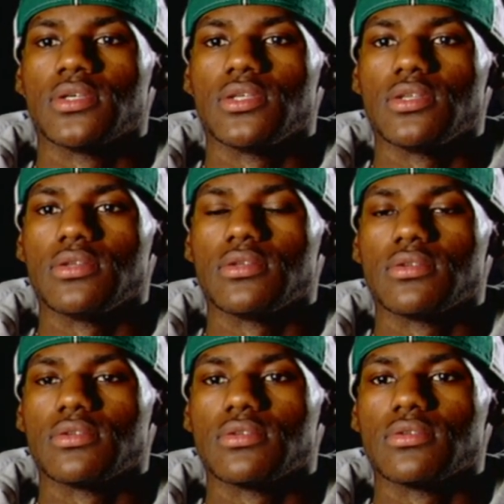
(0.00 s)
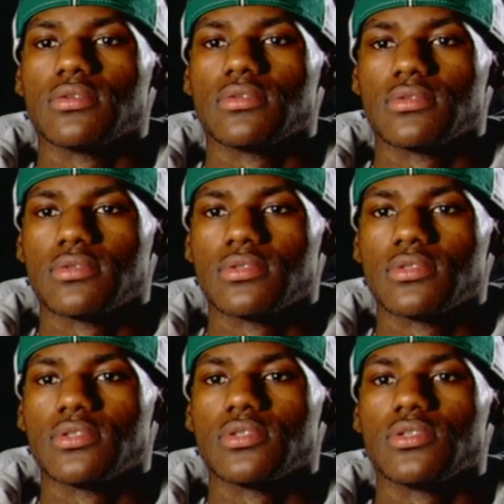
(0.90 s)
He's got a little father figure in him,
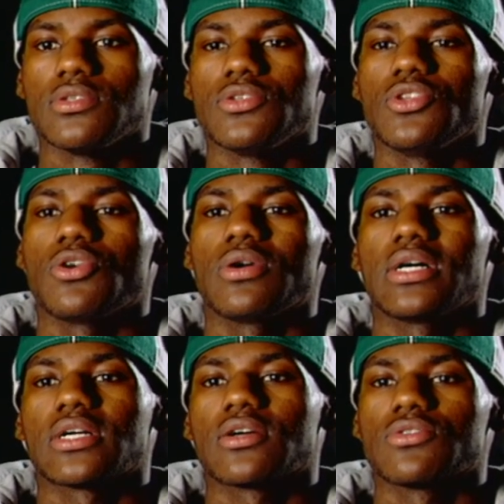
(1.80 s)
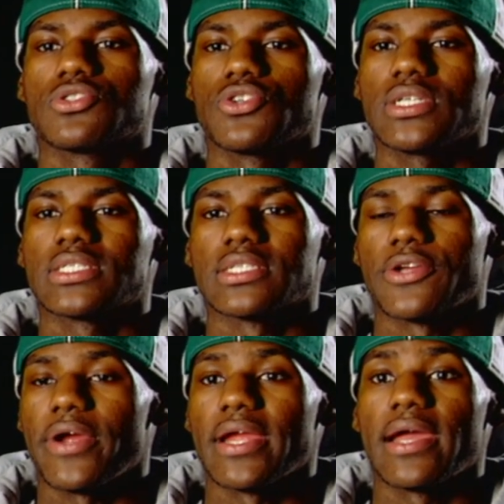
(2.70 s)
doesn't he? You know, Coach Joyce is a
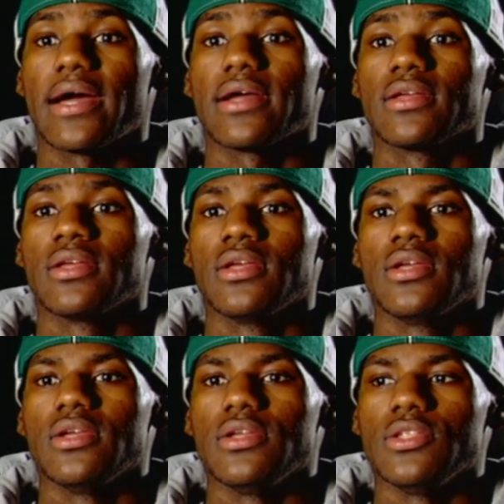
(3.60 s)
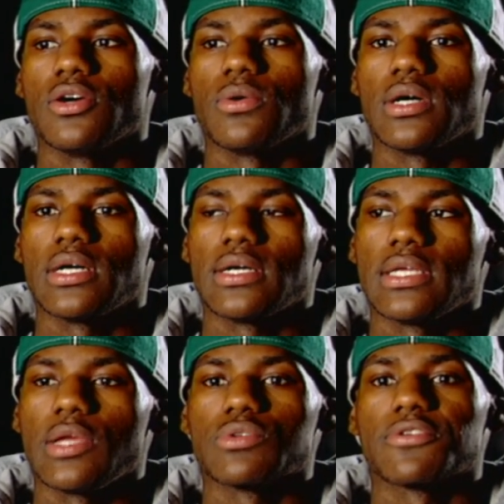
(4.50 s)
great guy. You know,
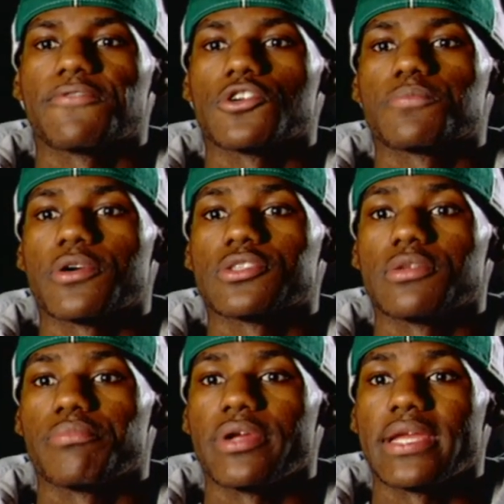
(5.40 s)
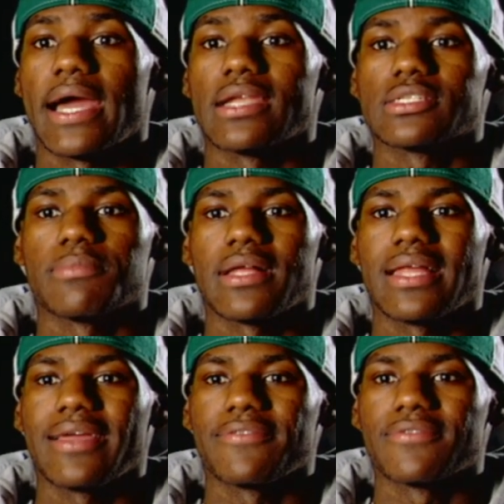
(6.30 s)
he was the first person to bring God into my
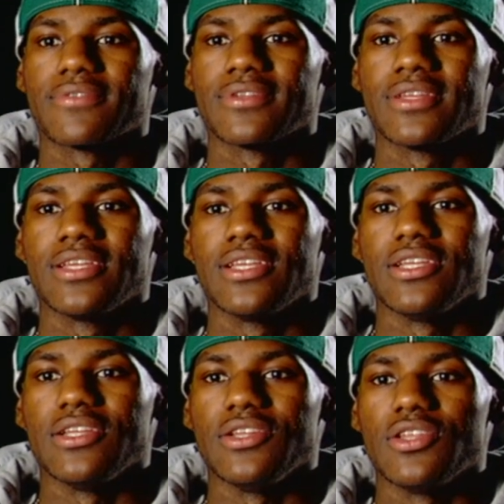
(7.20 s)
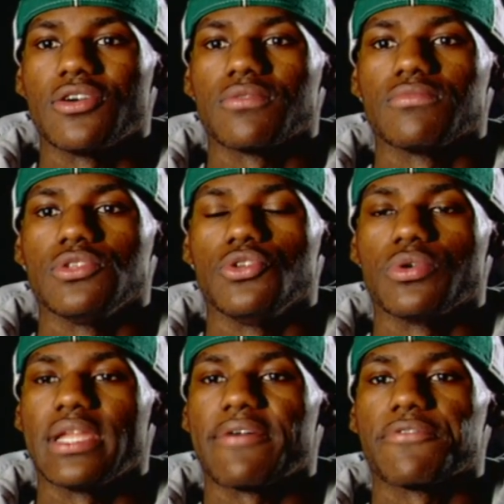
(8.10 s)
life. You know,
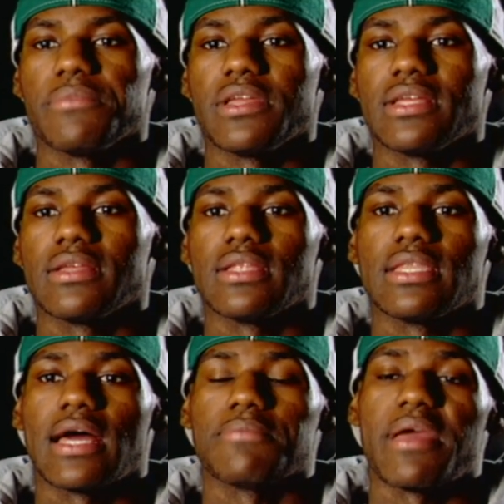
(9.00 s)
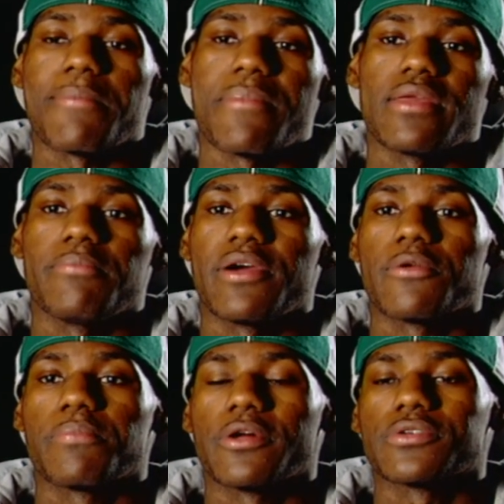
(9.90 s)
doing that for me now made me a
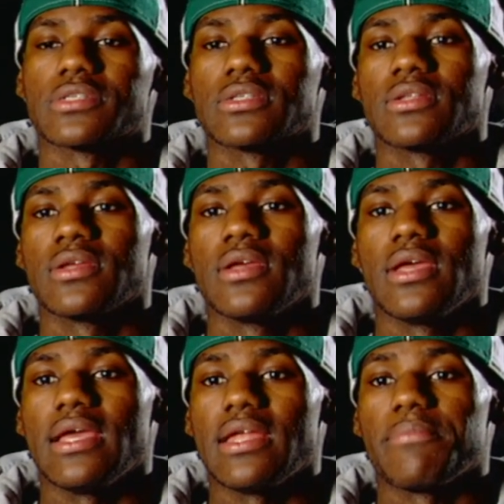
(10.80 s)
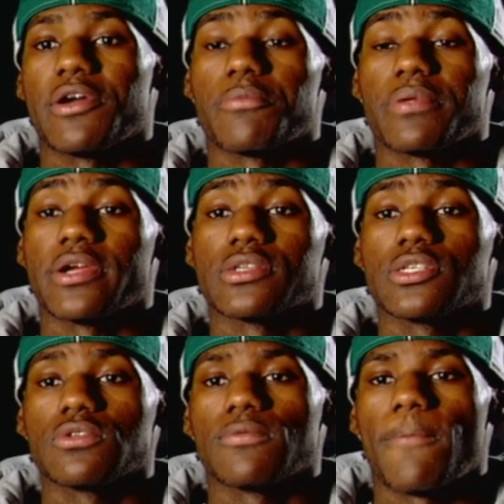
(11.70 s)
better person and a better player
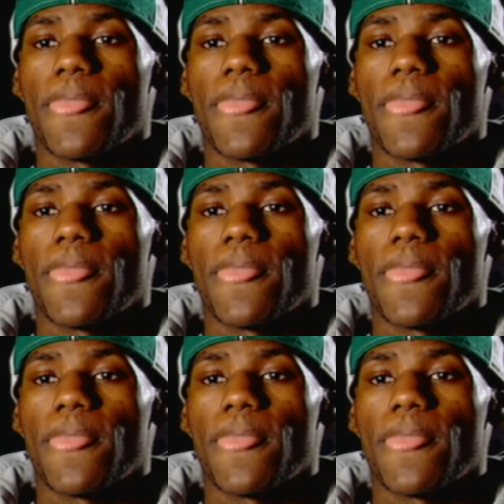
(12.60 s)
too.